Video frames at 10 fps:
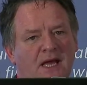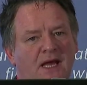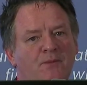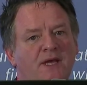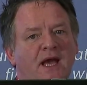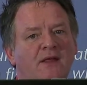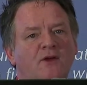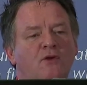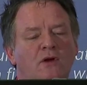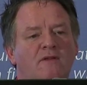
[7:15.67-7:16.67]
And we
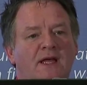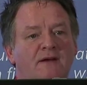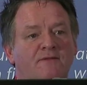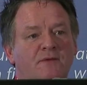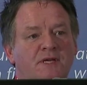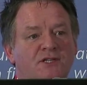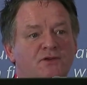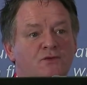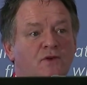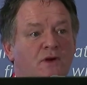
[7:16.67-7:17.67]
gathered all of that
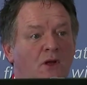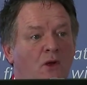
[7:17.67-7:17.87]
information over a